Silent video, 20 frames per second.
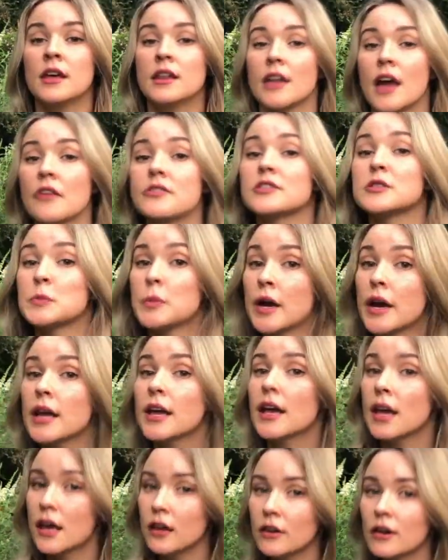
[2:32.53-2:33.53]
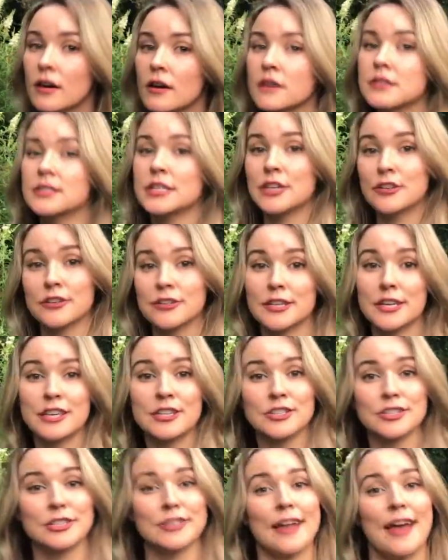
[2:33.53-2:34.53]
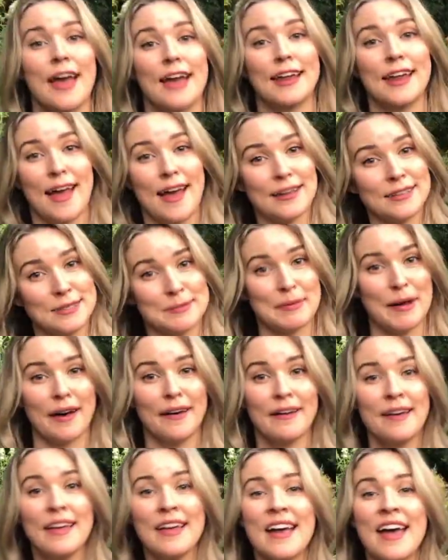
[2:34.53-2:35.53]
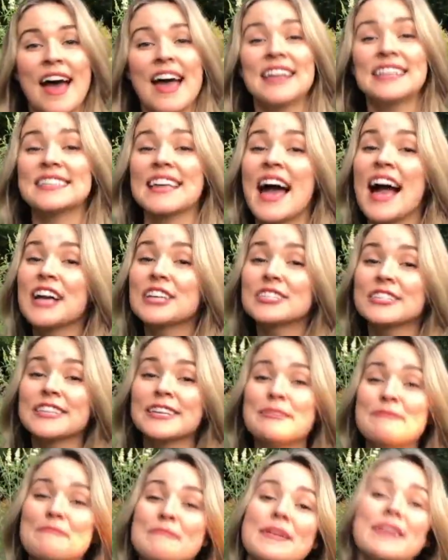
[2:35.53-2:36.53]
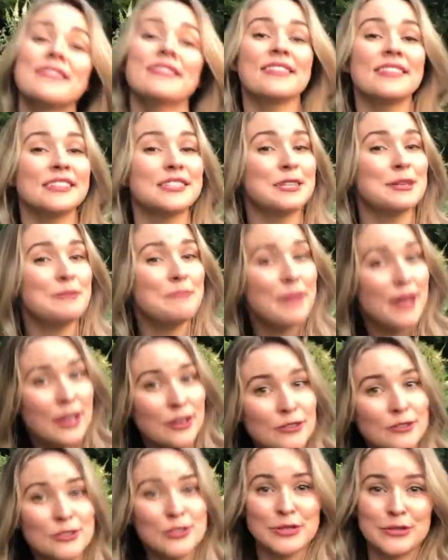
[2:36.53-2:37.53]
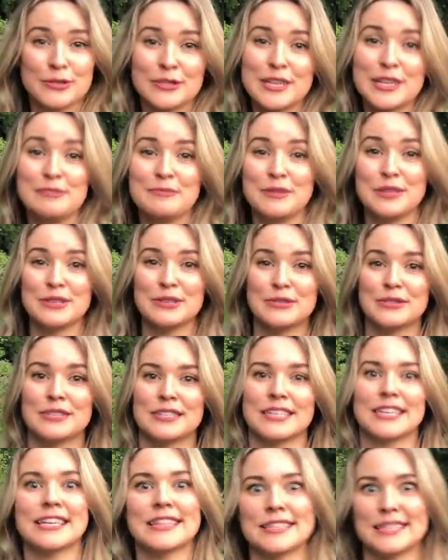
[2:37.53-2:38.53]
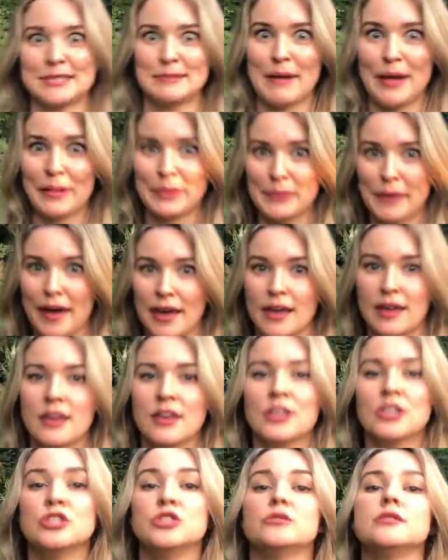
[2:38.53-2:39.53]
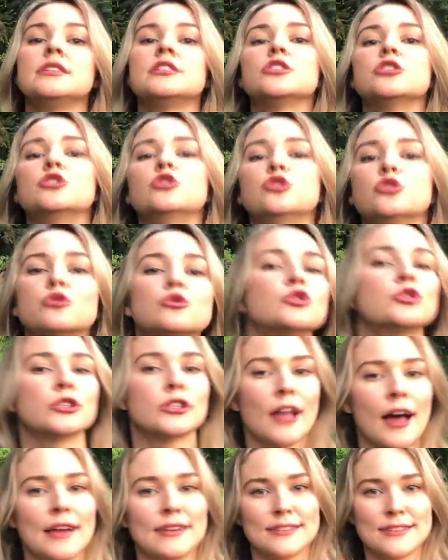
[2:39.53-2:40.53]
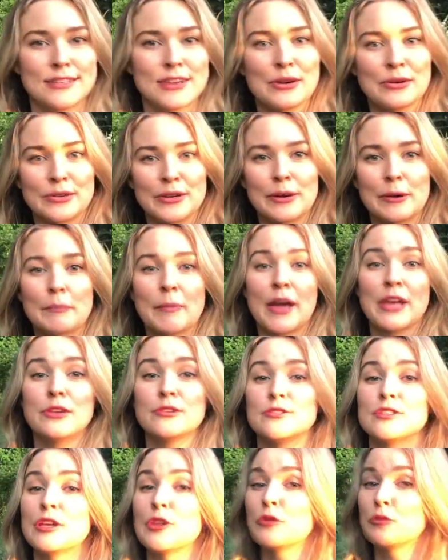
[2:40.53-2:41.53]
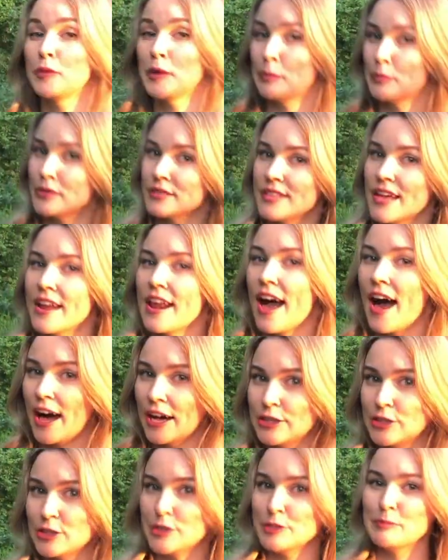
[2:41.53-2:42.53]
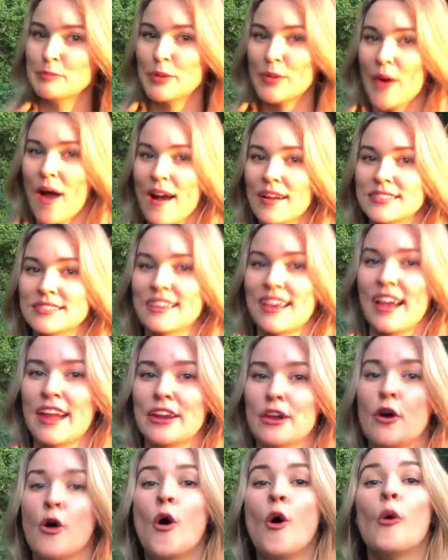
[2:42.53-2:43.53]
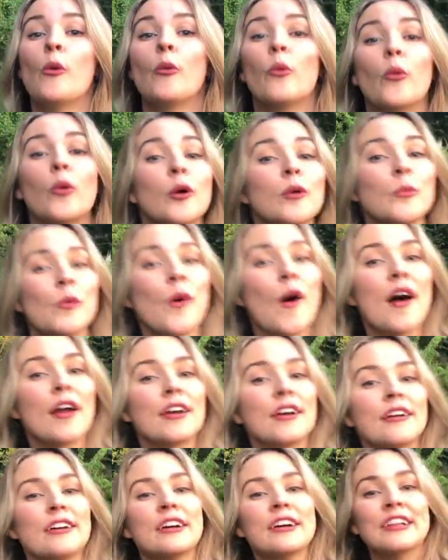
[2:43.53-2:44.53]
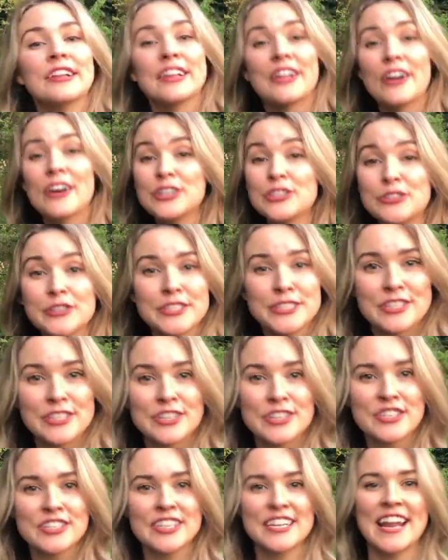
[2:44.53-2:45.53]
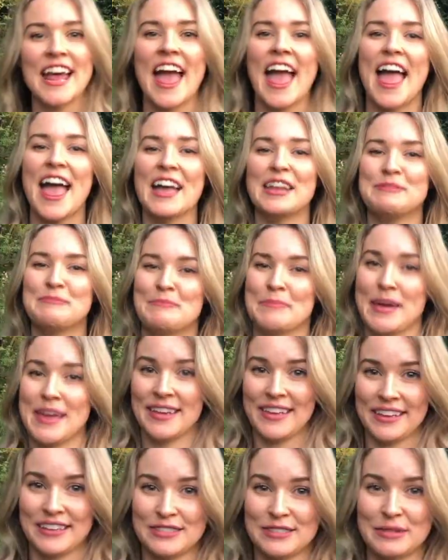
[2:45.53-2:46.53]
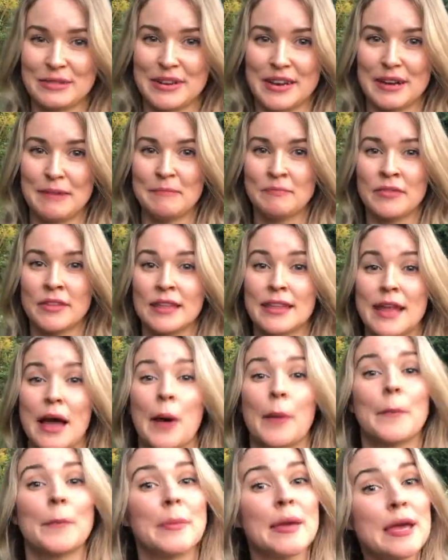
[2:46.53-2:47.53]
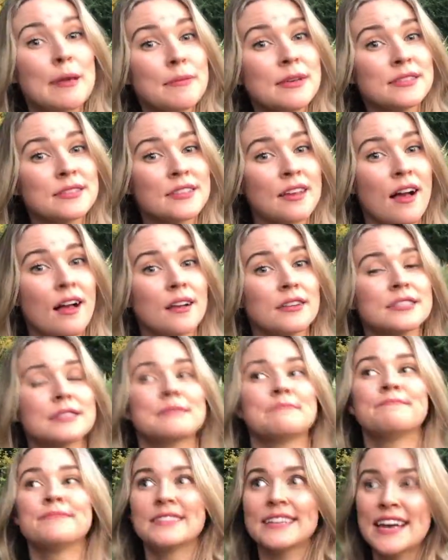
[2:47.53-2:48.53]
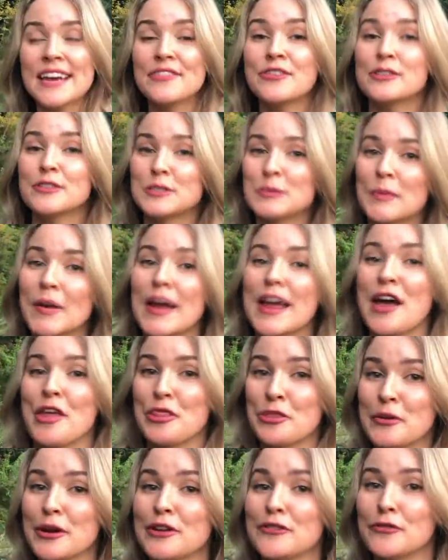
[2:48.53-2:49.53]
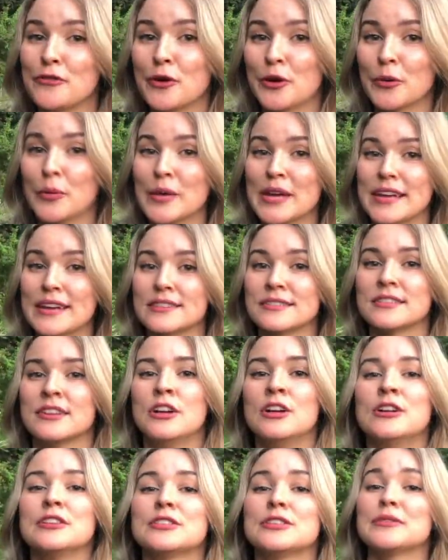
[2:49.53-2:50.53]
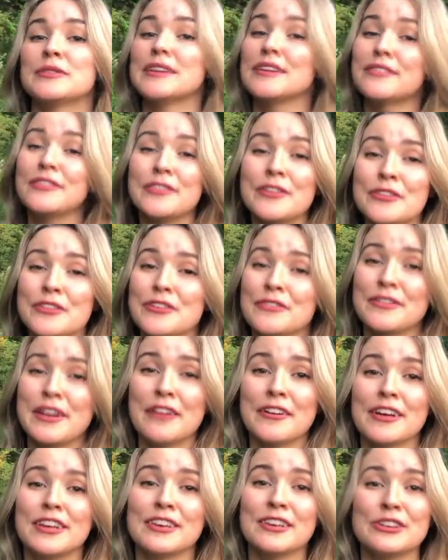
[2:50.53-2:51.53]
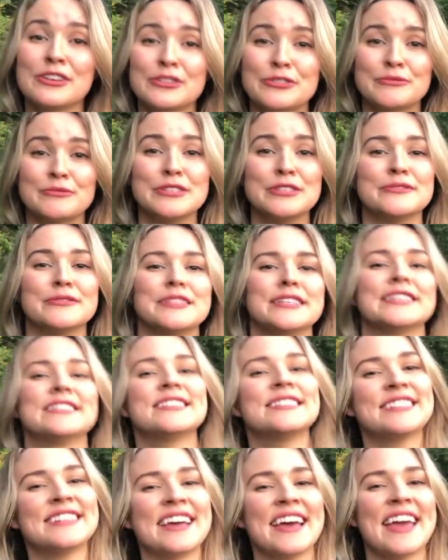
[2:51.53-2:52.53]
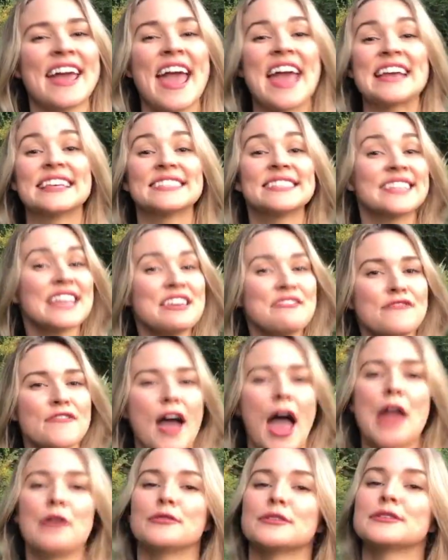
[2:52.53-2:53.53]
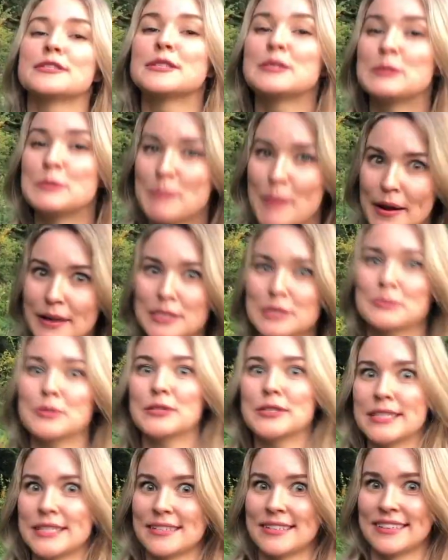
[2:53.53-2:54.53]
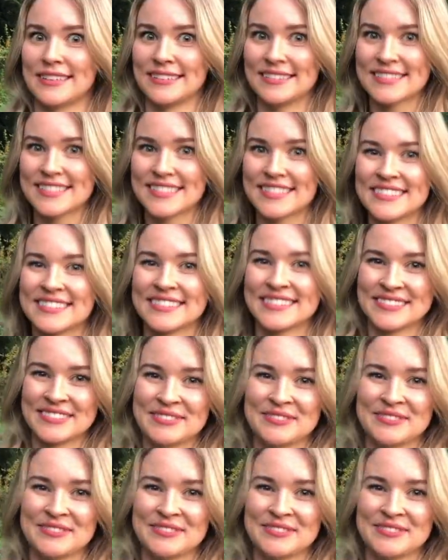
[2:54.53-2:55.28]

Now, the spray can cause irritation and asthma, and it's actually a myth that tomato juice can be used to get the smell away. You need to neutralize the odor by using 3% hydrogen peroxide, warm water, laundry detergent, and baking soda. Now, baby skunks get their spray at 3 to 4 weeks, so even though they're very cute, you need to stay a safe and respectable distance.